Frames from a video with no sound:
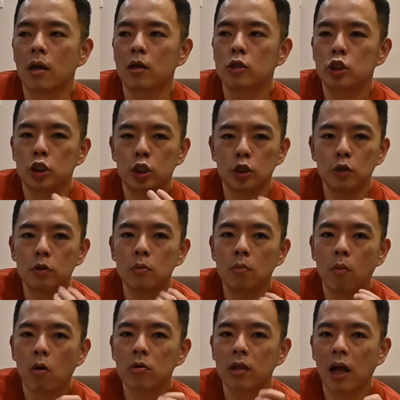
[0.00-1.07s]
chew
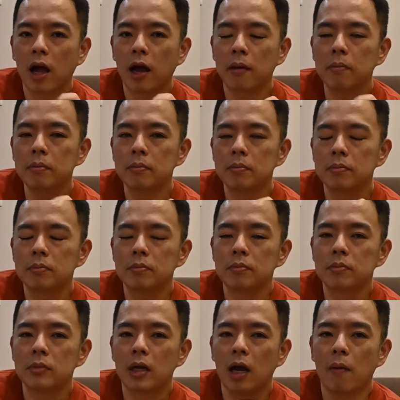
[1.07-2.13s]
more time
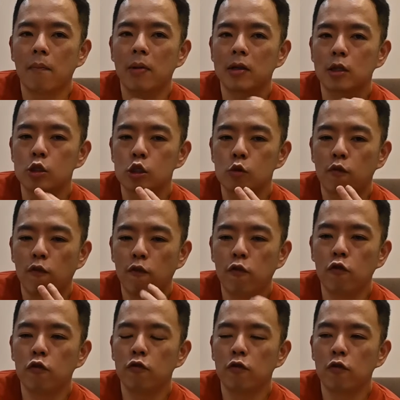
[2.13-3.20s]
and make this
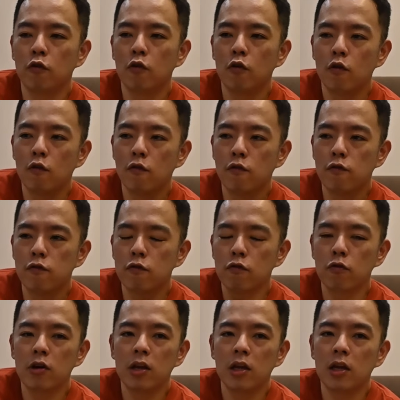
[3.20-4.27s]
food
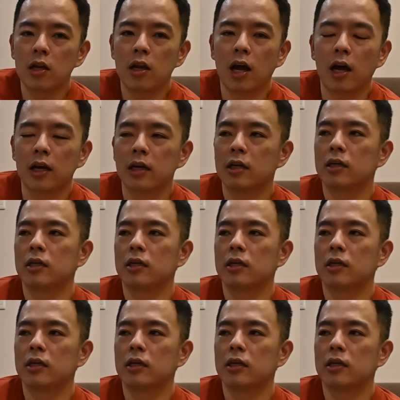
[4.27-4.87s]
fully like